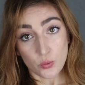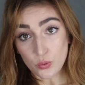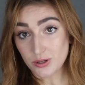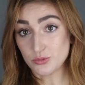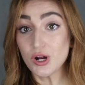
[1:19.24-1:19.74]

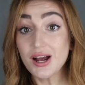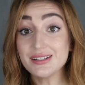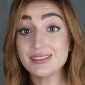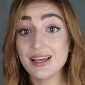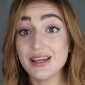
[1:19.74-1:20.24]
what I'm
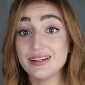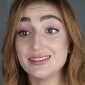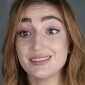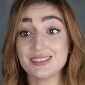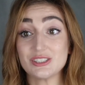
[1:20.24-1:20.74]
trying to say
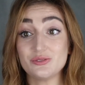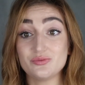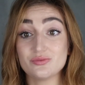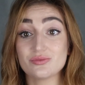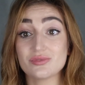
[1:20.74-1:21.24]
is
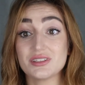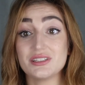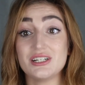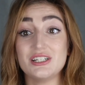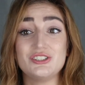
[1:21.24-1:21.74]

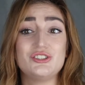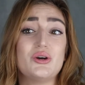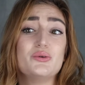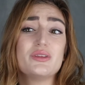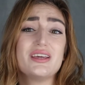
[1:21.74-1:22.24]
I
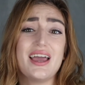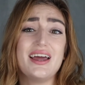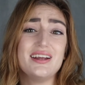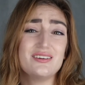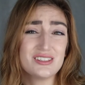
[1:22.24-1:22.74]
don't think
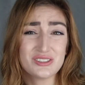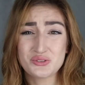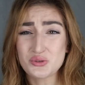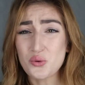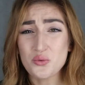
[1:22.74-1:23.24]
any of
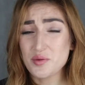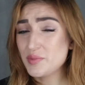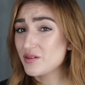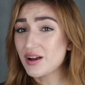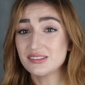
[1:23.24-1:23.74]
us thought we'd
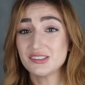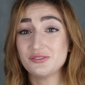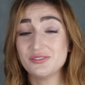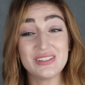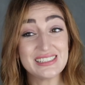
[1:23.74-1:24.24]
be around to
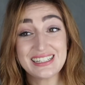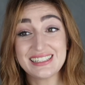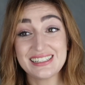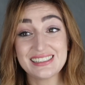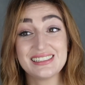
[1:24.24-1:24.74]

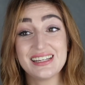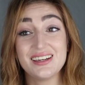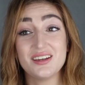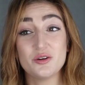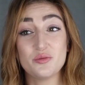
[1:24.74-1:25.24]
physically see
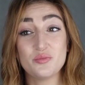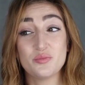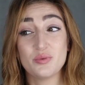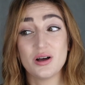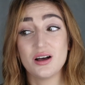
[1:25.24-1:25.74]
it,
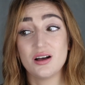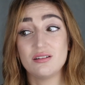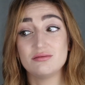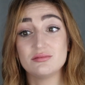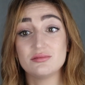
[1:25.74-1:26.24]

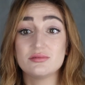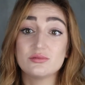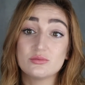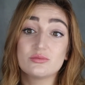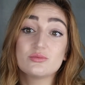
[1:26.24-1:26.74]
but
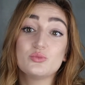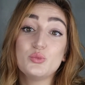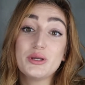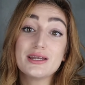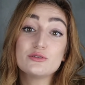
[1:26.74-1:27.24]

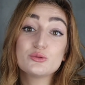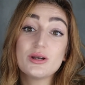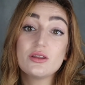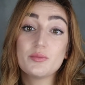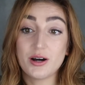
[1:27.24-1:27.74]
we cannot
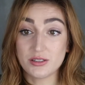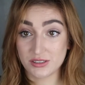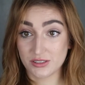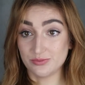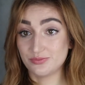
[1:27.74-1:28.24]
dwell on the
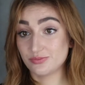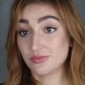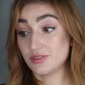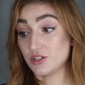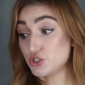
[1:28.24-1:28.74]
past.
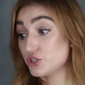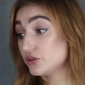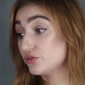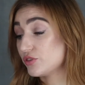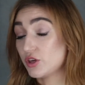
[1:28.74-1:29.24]
The should
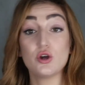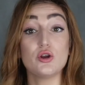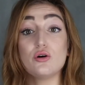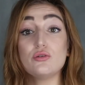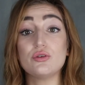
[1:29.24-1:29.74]
have, the
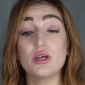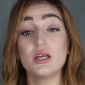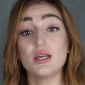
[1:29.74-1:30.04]
could have,